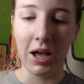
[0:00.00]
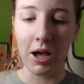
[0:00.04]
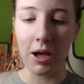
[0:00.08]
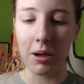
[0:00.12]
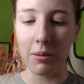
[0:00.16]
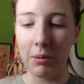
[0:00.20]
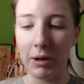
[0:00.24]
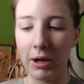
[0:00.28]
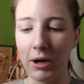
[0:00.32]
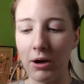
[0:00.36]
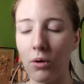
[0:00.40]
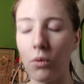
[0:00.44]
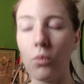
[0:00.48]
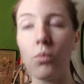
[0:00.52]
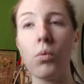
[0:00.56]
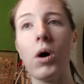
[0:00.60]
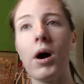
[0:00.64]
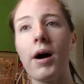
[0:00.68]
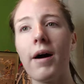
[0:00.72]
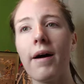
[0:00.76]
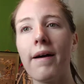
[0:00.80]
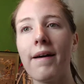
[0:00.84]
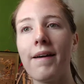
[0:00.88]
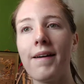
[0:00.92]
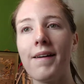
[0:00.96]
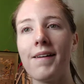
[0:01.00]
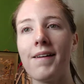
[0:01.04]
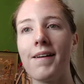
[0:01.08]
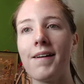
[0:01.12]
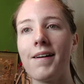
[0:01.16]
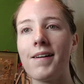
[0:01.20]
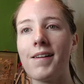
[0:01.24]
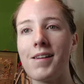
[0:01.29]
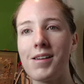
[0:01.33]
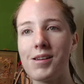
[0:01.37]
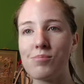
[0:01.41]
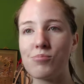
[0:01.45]
about why
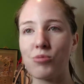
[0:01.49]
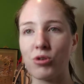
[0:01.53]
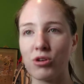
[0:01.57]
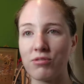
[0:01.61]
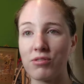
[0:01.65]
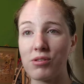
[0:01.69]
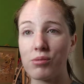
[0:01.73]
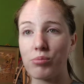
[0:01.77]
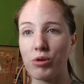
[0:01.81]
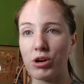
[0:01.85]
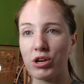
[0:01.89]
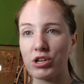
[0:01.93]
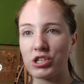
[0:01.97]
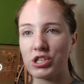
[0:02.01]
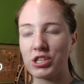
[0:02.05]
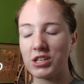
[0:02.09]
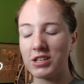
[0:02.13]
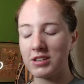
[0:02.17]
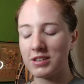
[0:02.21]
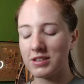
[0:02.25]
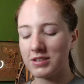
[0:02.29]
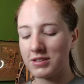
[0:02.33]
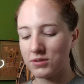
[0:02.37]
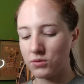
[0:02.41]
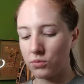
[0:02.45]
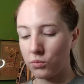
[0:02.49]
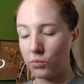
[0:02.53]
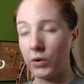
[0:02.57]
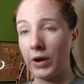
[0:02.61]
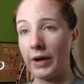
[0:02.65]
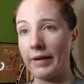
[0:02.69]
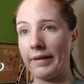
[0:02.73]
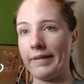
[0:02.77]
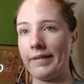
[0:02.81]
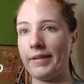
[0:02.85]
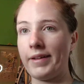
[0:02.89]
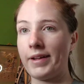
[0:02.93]
I hate Morphe brushes
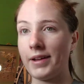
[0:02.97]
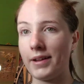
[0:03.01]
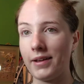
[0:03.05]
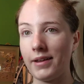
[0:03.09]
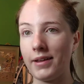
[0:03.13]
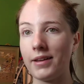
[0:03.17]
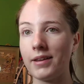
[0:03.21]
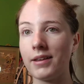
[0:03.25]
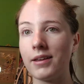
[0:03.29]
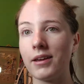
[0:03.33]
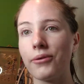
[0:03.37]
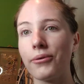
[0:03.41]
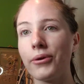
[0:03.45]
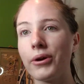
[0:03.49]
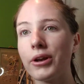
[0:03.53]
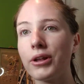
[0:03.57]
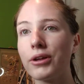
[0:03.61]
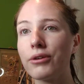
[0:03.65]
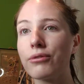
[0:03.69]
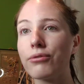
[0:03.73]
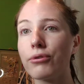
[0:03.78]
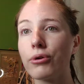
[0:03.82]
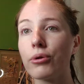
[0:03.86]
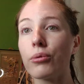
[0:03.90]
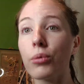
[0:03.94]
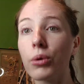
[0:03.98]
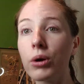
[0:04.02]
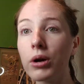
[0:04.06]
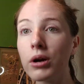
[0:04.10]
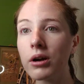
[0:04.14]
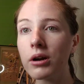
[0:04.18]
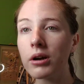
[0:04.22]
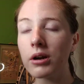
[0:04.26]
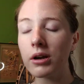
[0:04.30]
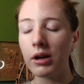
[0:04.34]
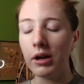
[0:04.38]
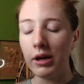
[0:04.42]
while I get ready for
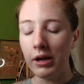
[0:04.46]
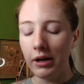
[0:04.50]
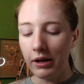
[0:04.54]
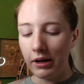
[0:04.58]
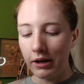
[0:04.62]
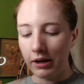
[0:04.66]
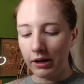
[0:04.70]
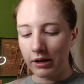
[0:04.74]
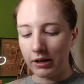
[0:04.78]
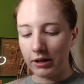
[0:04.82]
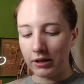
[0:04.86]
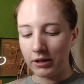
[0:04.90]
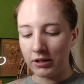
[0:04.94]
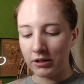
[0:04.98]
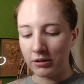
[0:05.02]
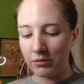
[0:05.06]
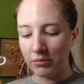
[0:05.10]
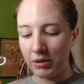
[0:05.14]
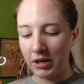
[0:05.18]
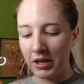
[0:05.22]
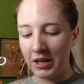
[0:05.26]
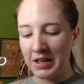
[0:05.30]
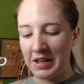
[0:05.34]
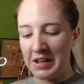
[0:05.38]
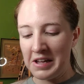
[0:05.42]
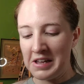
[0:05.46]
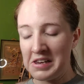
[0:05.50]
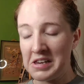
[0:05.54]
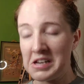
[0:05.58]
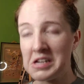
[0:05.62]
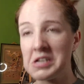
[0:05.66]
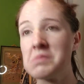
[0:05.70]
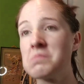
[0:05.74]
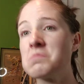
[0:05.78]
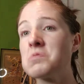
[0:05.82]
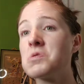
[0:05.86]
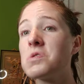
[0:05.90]
work.
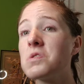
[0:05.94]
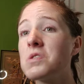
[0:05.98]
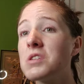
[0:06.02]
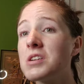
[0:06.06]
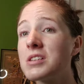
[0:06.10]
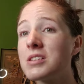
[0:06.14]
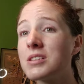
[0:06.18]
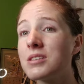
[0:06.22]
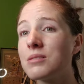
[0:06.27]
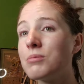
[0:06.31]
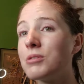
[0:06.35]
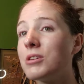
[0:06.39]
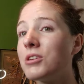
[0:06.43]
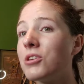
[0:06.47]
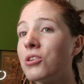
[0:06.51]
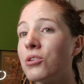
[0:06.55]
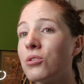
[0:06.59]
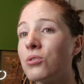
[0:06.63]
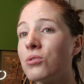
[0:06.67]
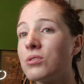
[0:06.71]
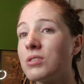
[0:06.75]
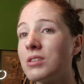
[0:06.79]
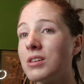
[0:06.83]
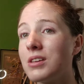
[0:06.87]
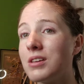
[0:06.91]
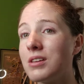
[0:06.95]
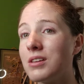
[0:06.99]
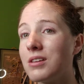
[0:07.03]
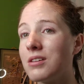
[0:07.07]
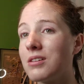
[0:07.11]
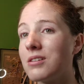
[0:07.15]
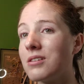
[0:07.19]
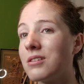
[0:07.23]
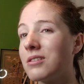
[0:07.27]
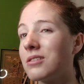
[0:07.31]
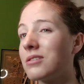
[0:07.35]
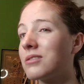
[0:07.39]
And I'm going to be
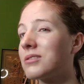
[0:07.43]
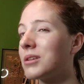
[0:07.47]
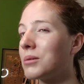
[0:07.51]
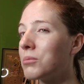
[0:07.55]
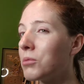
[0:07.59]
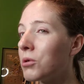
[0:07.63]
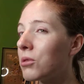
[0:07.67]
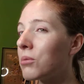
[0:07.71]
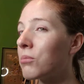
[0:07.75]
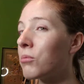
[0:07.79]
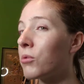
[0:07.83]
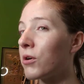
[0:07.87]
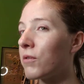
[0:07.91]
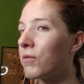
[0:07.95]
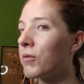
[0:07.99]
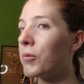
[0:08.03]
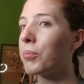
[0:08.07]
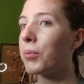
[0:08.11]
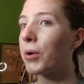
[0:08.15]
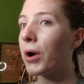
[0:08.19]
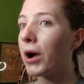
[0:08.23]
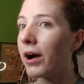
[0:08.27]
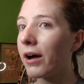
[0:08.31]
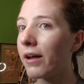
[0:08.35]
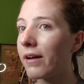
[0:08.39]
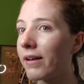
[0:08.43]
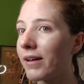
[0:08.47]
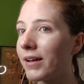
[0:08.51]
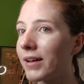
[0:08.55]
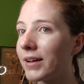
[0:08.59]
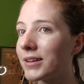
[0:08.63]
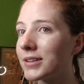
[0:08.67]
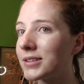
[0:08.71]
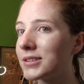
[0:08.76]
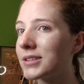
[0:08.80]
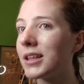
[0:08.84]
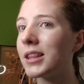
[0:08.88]
using some of the Morphe
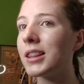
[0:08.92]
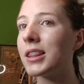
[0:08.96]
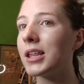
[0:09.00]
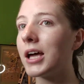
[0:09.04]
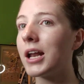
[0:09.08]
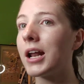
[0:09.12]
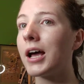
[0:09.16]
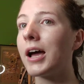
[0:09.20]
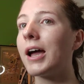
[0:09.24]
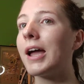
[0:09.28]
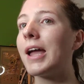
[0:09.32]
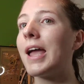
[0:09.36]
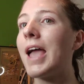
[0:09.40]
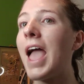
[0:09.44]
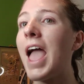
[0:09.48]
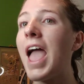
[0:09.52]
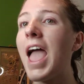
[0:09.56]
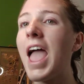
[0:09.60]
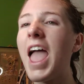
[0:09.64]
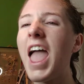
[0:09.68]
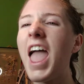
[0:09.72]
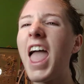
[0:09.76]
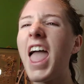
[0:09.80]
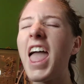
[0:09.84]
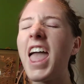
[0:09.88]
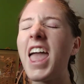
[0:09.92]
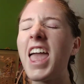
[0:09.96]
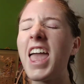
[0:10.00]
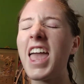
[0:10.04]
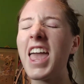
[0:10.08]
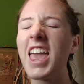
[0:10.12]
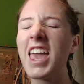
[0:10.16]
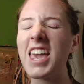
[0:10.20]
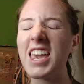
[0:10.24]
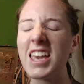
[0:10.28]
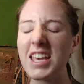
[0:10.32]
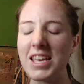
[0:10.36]
products that I
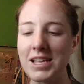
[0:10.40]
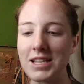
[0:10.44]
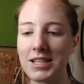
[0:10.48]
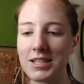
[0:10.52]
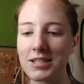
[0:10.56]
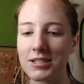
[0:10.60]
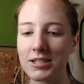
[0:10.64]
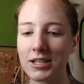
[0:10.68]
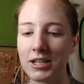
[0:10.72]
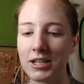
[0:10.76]
hate.